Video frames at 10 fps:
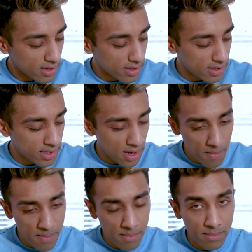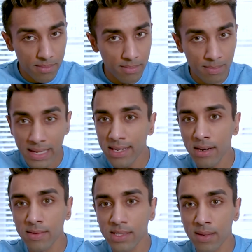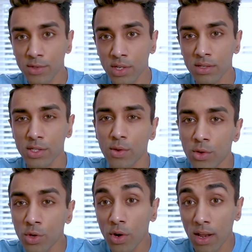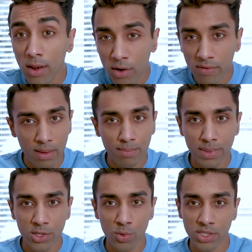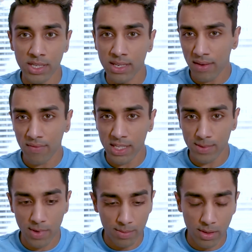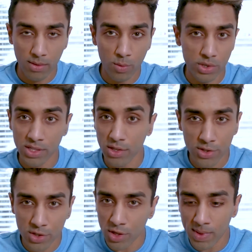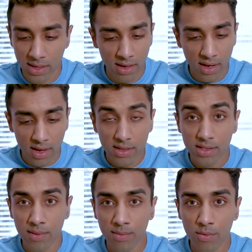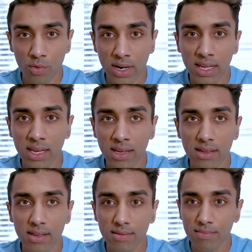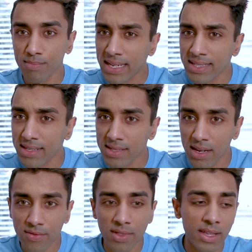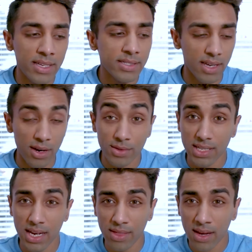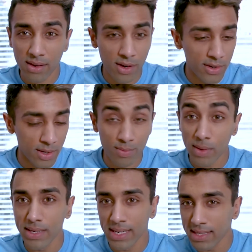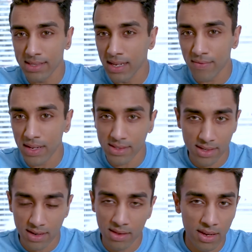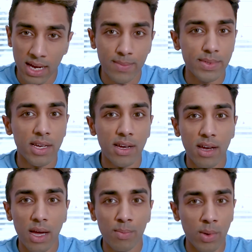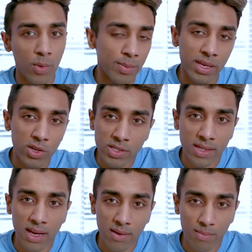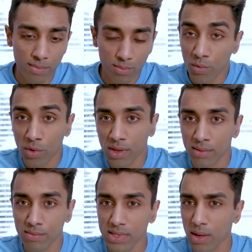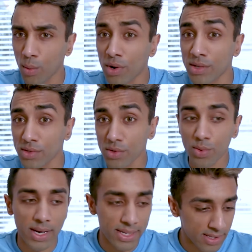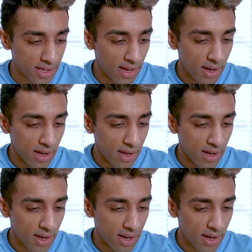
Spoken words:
some media consumption, so not a lot of like binge watching Netflix, but I'll be watching YouTube and some really basic stuff on this. I'll see how that goes. I'll probably test Netflix and other apps, but won't be using that more than say once or twice.